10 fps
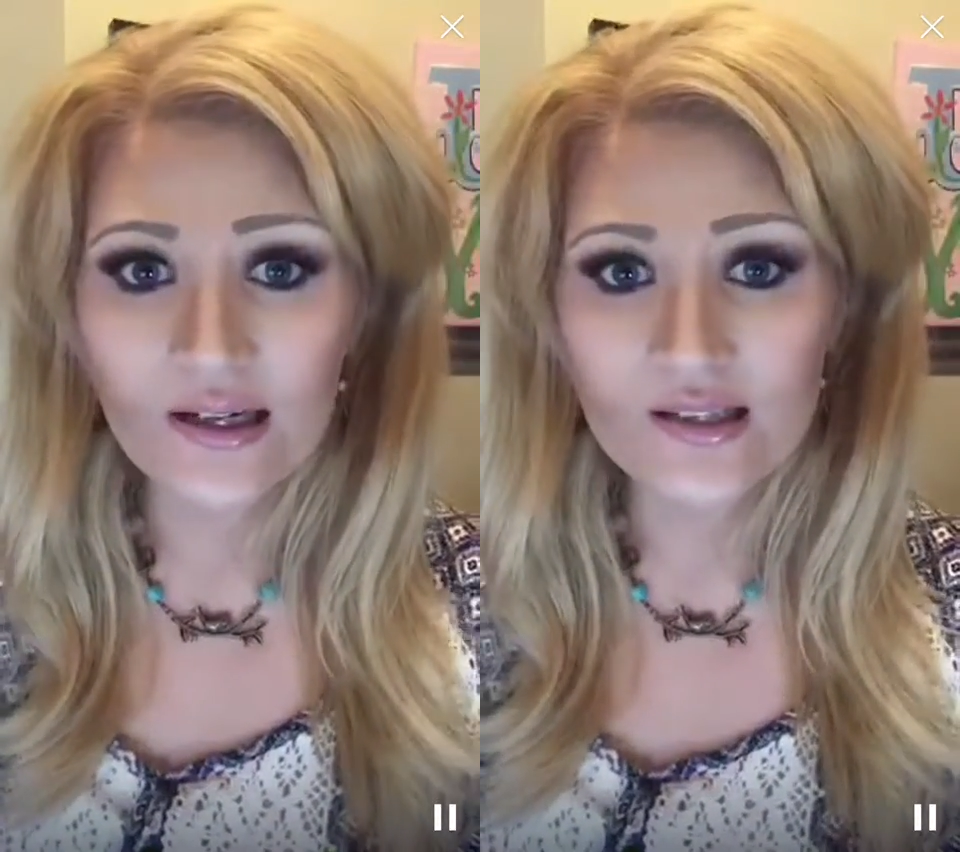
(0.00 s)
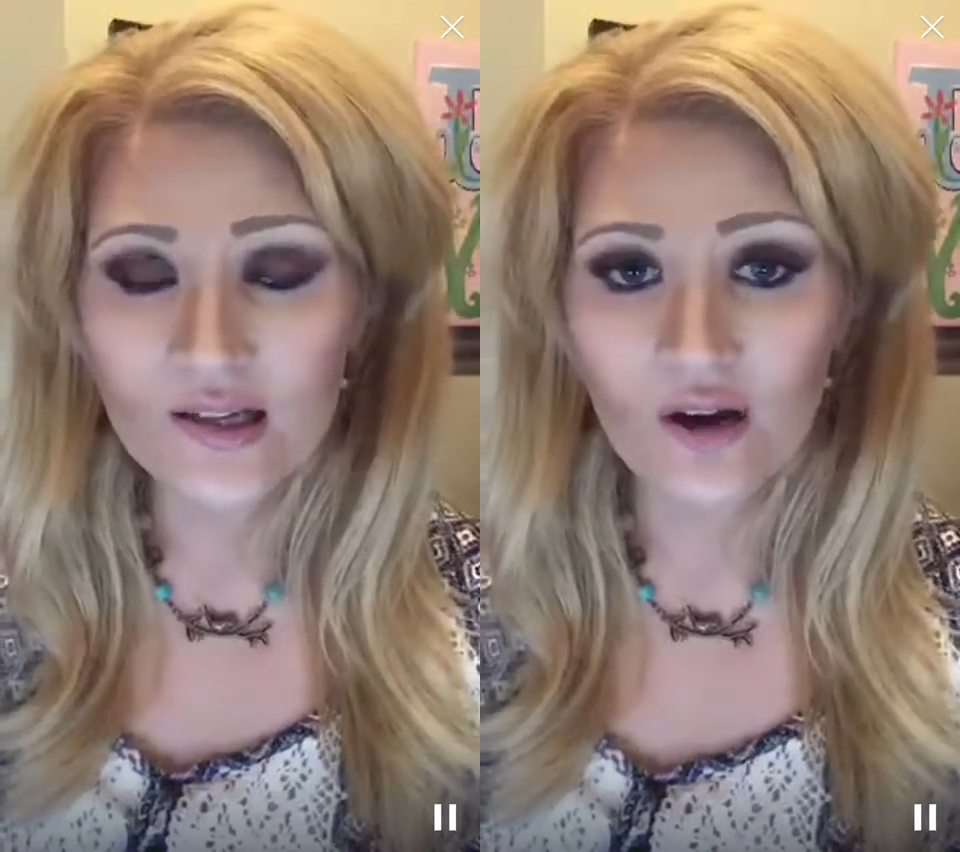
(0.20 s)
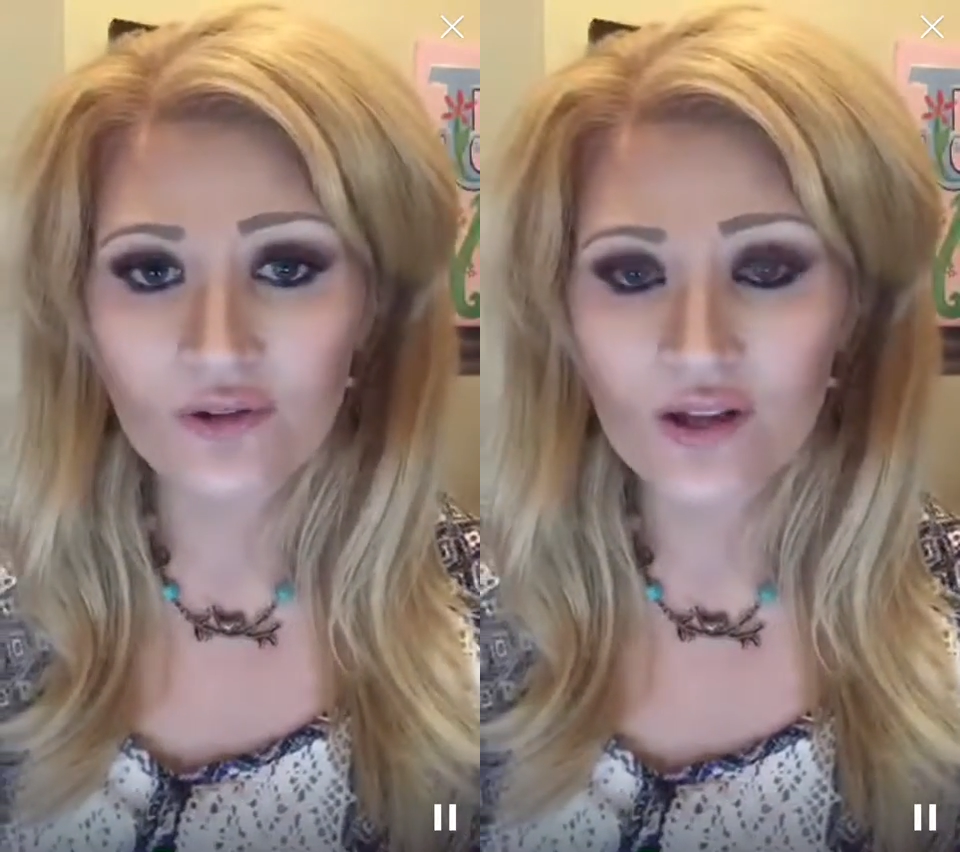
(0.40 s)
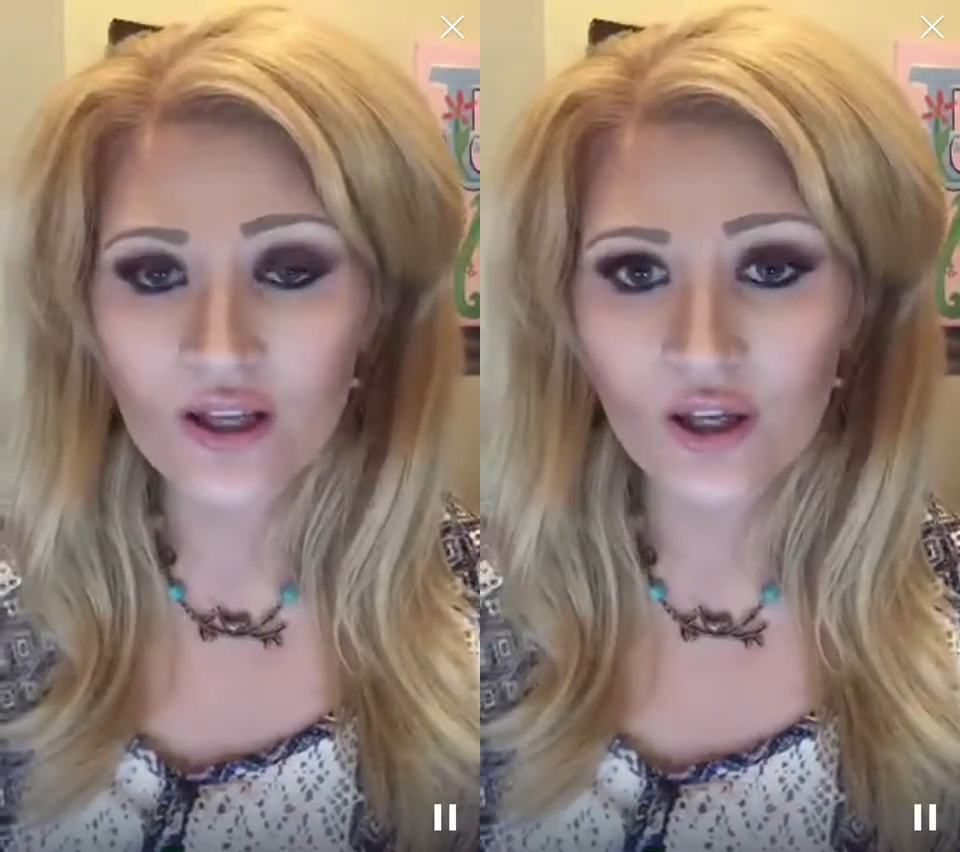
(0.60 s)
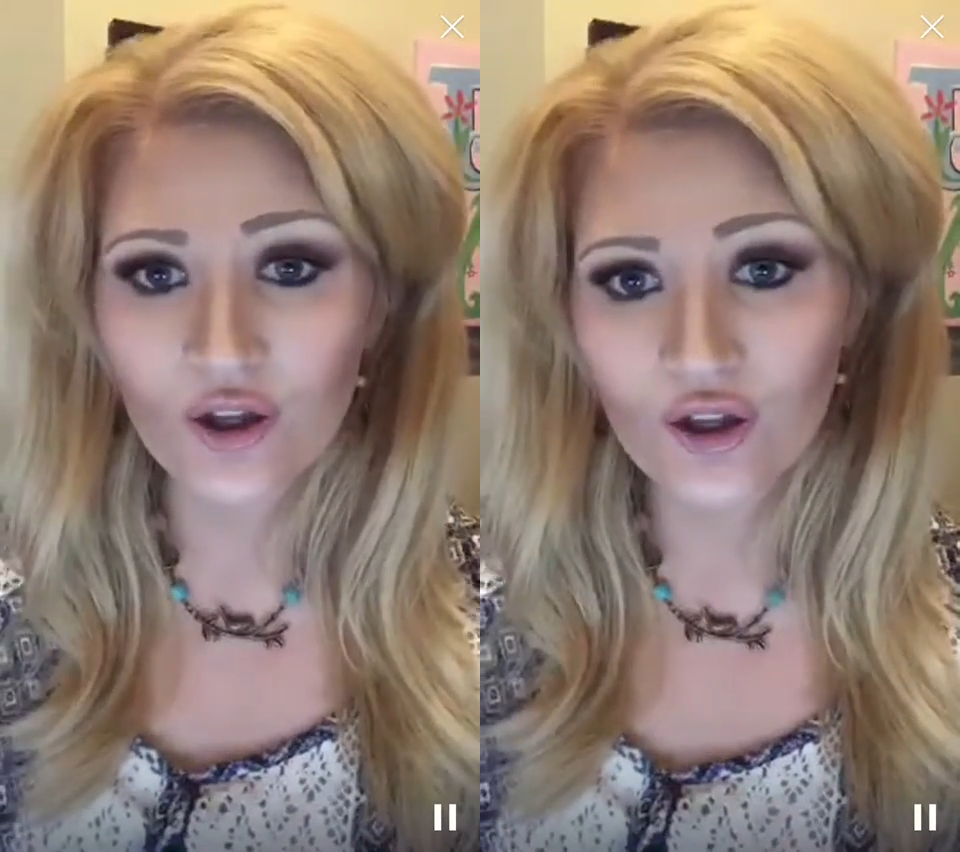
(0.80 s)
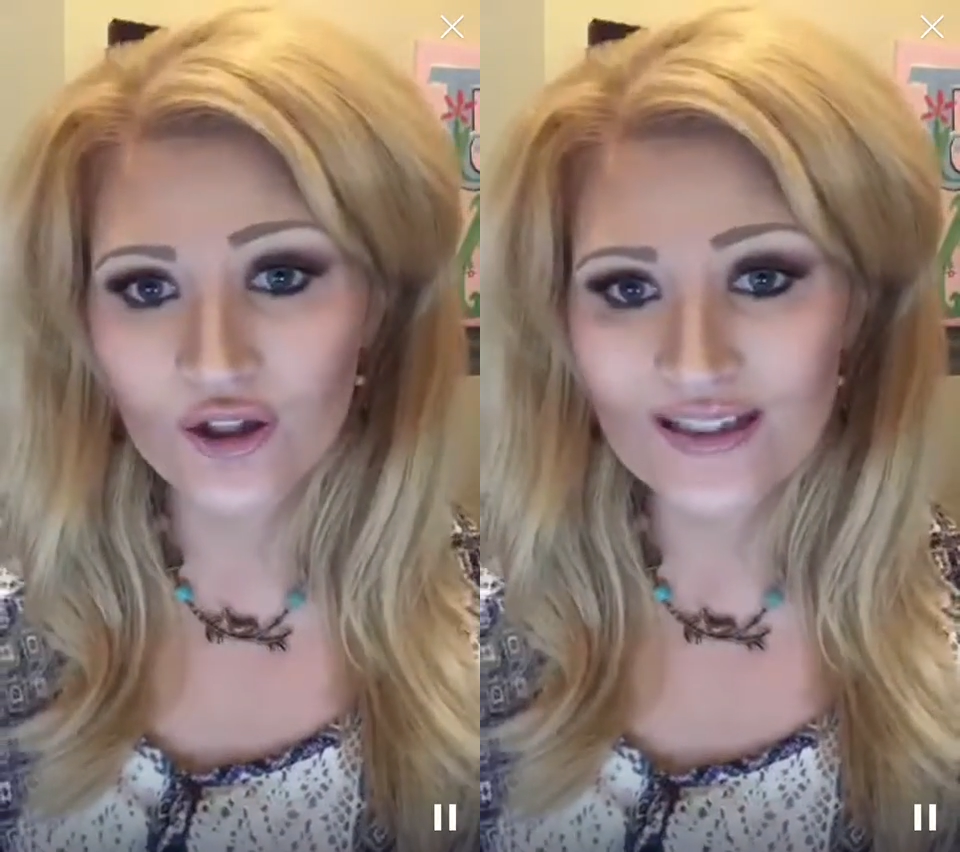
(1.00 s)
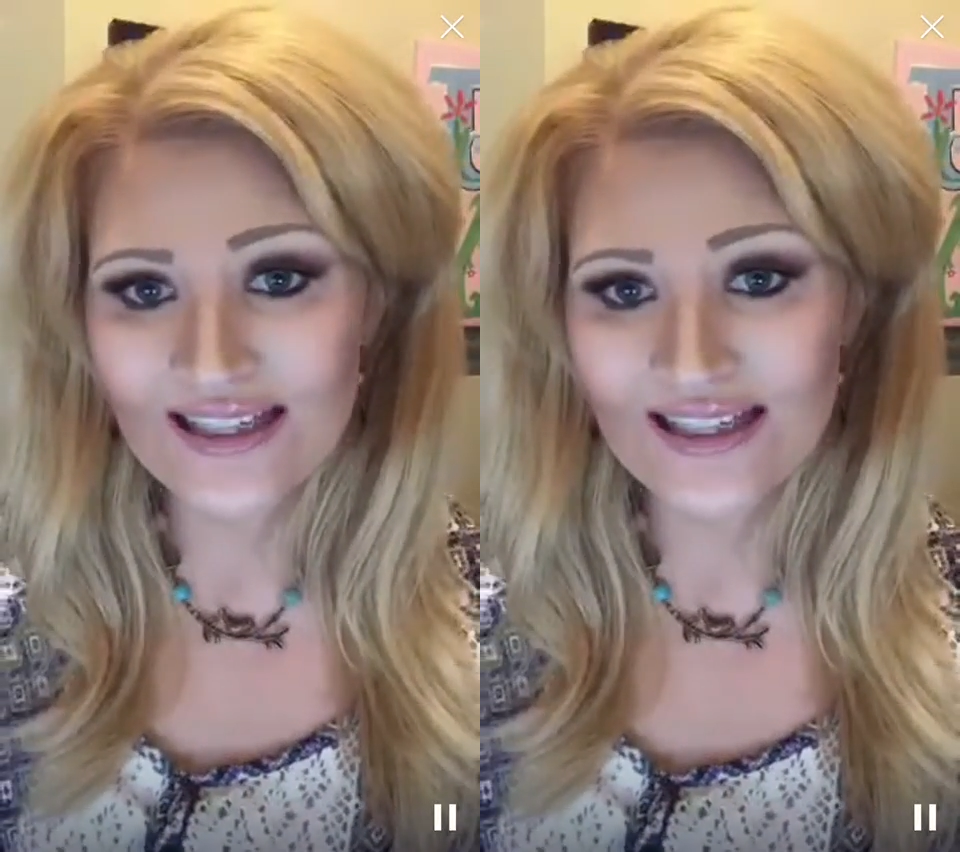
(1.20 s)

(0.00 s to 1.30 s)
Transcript: it's not really cooked